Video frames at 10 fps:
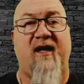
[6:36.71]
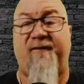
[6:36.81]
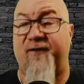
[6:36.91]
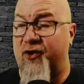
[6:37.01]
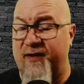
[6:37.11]
If
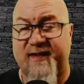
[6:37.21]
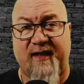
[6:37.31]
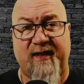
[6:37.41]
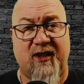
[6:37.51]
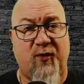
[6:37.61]
you do
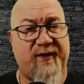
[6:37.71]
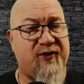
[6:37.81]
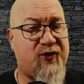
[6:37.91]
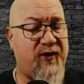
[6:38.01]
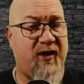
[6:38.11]
decide to go with the
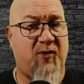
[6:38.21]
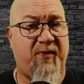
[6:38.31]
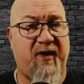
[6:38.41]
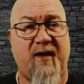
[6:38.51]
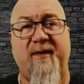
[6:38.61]
Tornado
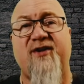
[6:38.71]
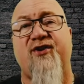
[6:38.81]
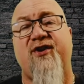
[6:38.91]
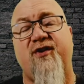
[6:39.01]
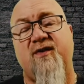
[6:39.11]
plugin, make sure
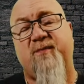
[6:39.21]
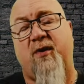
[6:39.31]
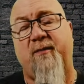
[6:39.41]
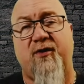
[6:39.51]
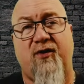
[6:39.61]
you use
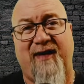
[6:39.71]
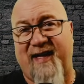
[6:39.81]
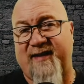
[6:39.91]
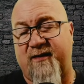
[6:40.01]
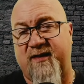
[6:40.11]
promo code
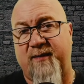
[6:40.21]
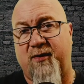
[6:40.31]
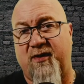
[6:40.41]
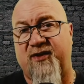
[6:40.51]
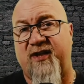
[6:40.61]

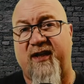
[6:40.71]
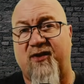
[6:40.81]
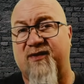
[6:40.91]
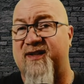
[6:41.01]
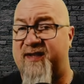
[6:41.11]
SRTBULL at
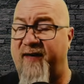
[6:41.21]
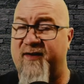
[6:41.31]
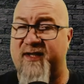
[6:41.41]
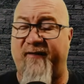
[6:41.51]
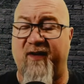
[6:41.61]
checkout to save
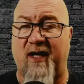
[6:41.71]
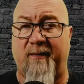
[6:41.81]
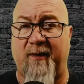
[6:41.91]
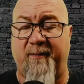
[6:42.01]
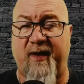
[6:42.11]
yourself a
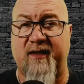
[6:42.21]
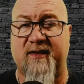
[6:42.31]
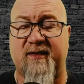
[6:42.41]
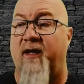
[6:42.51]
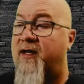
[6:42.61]
couple of bucks.